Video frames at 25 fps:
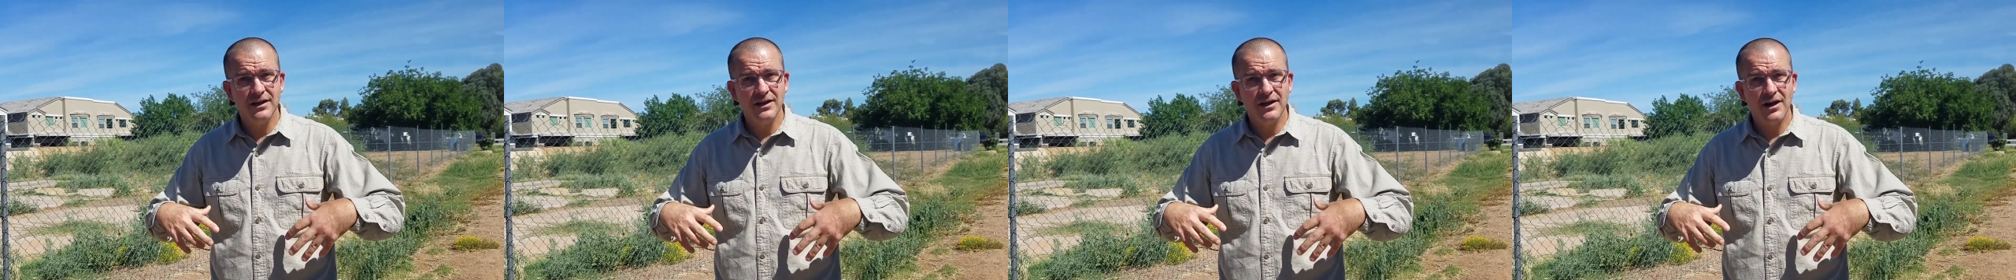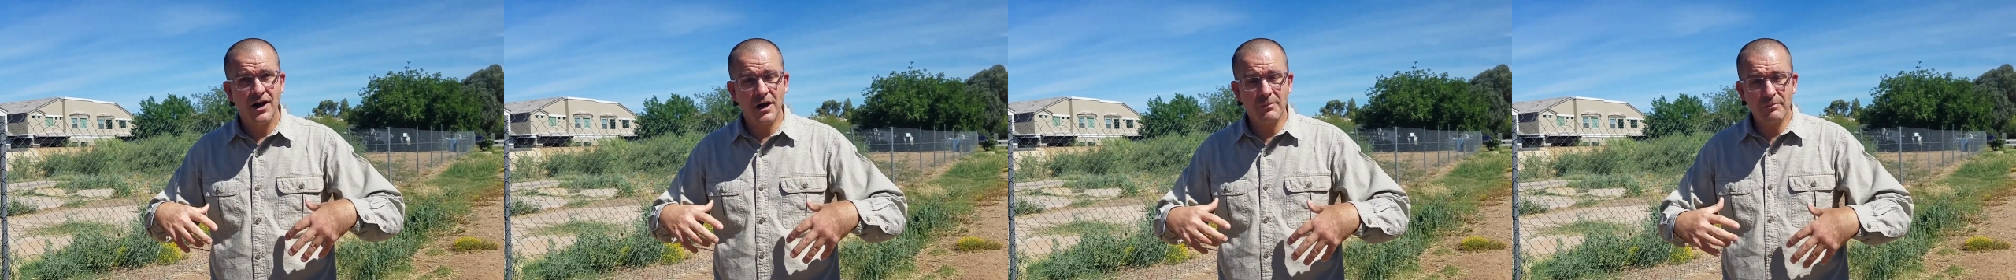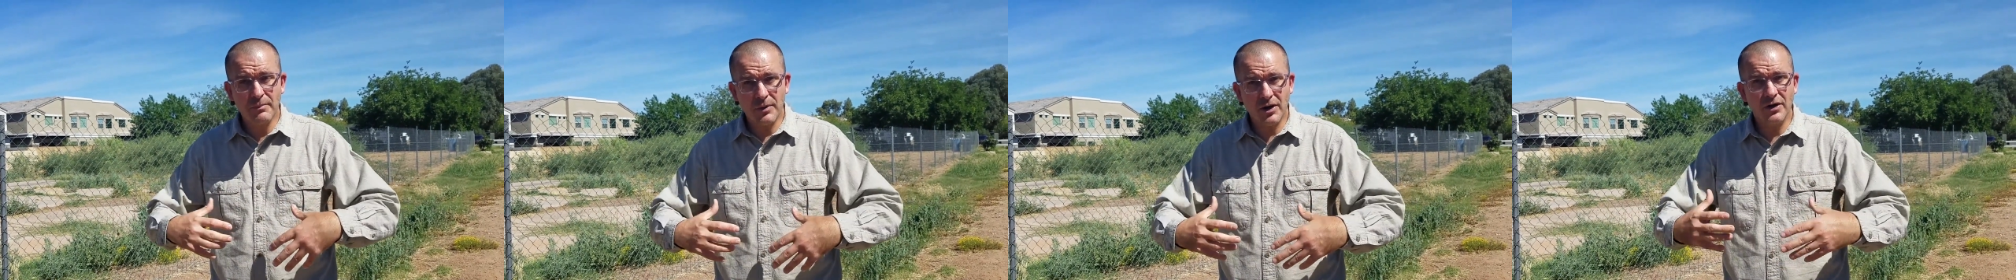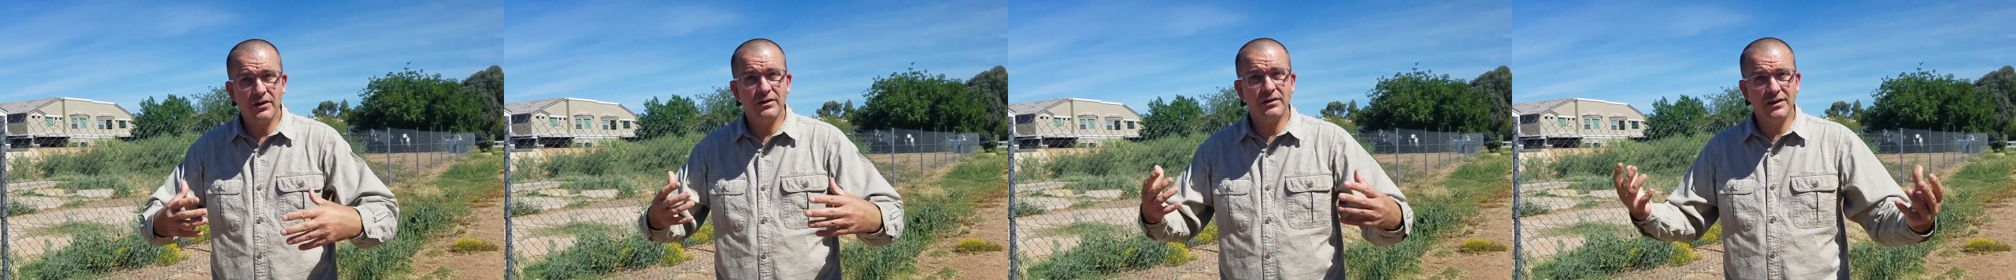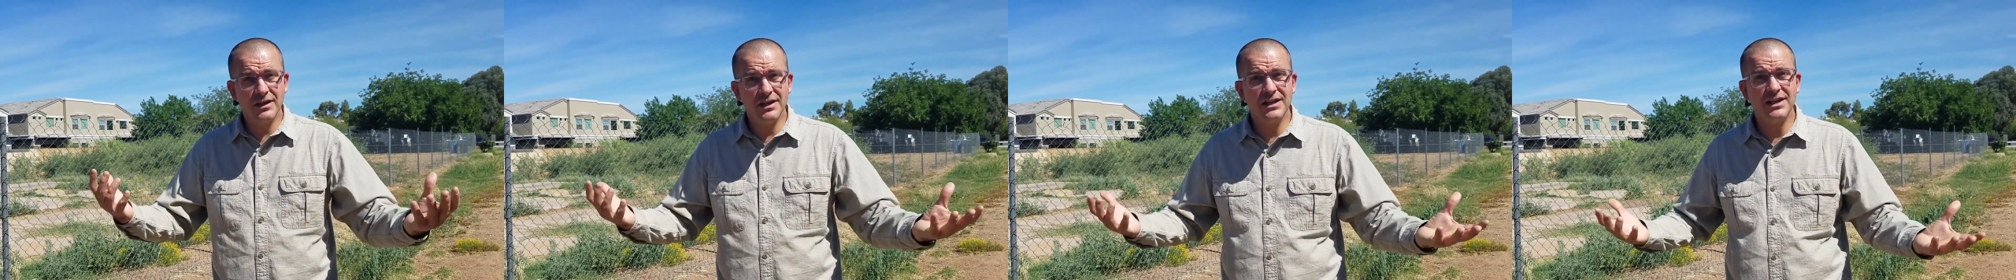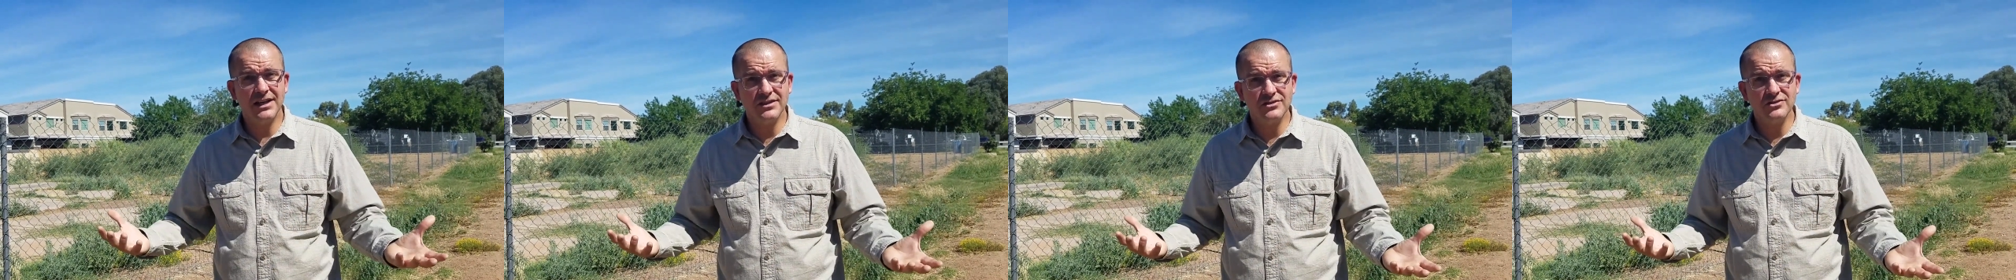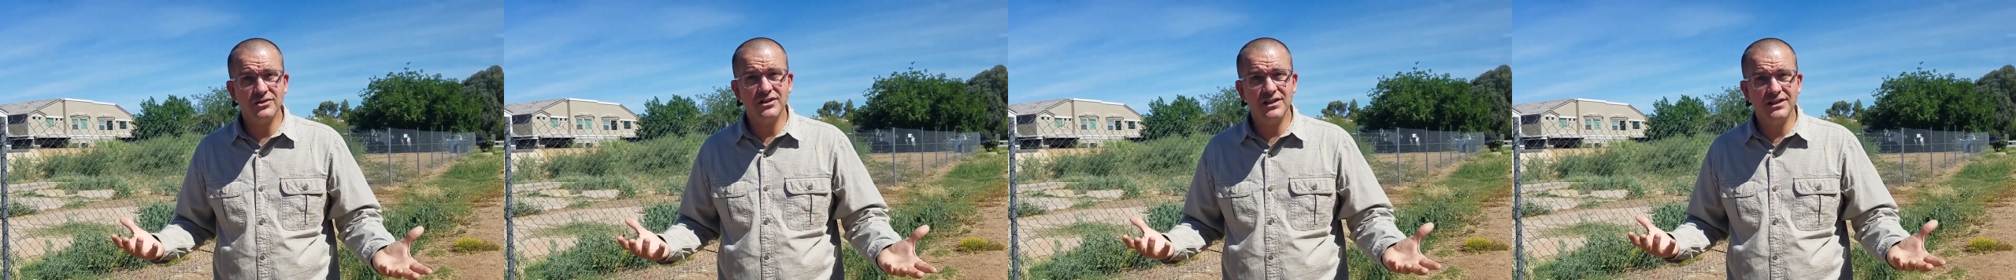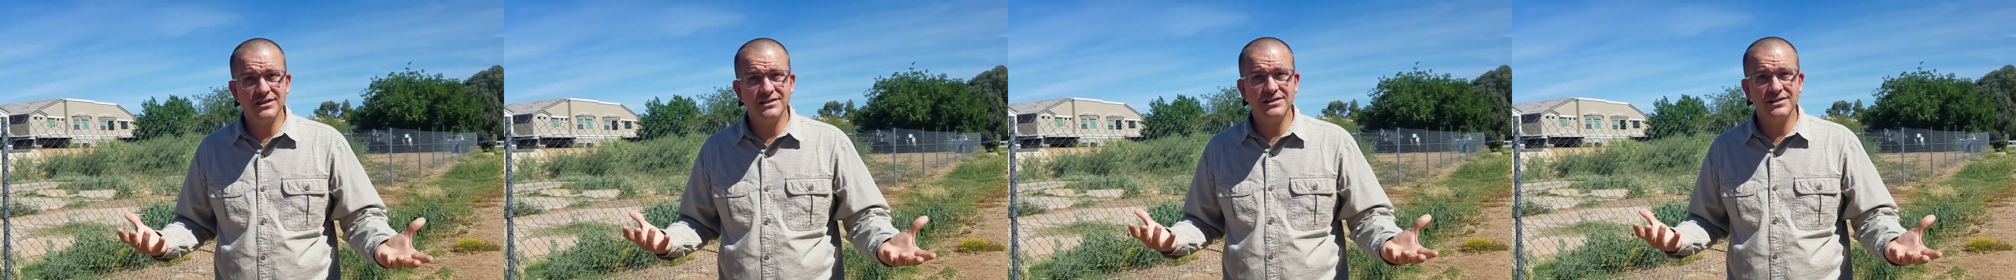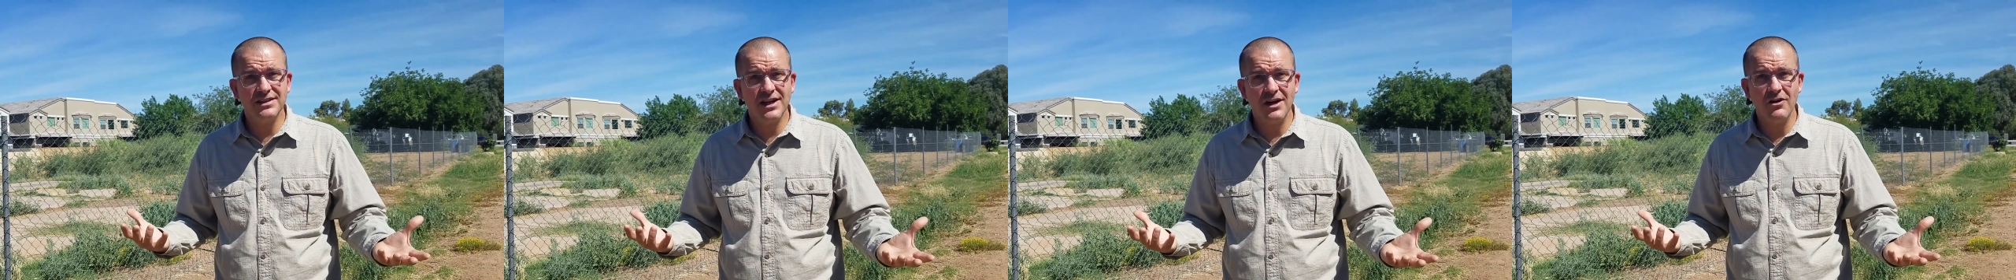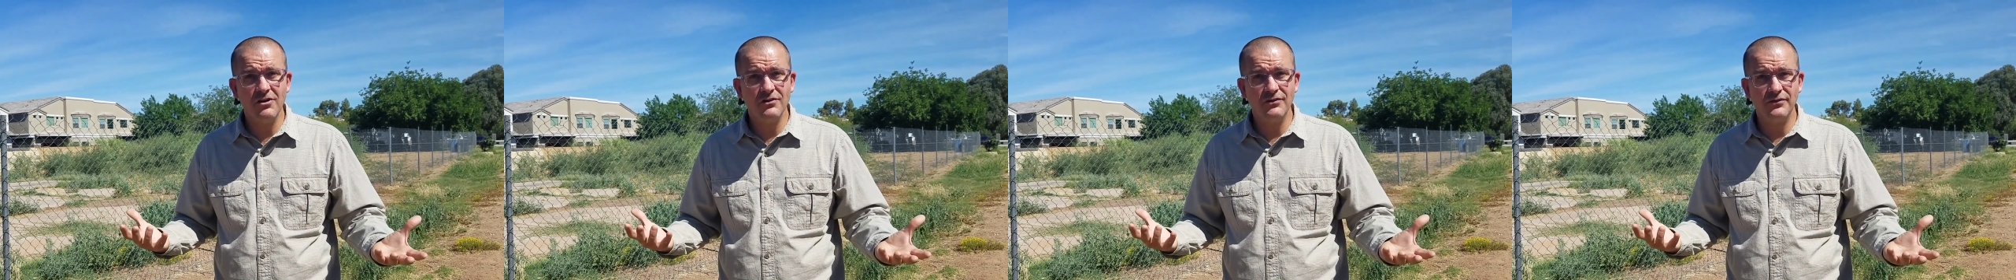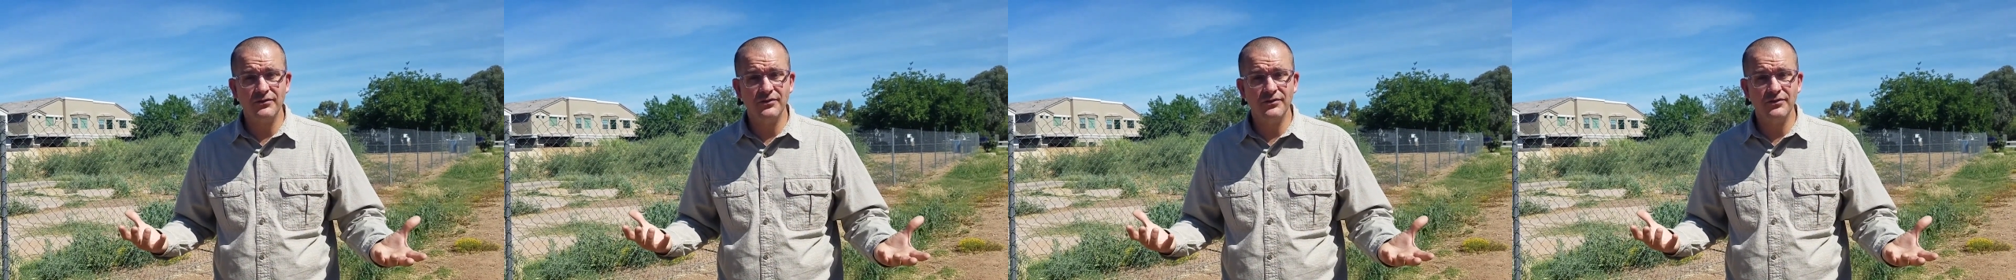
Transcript: are part of the desert itself.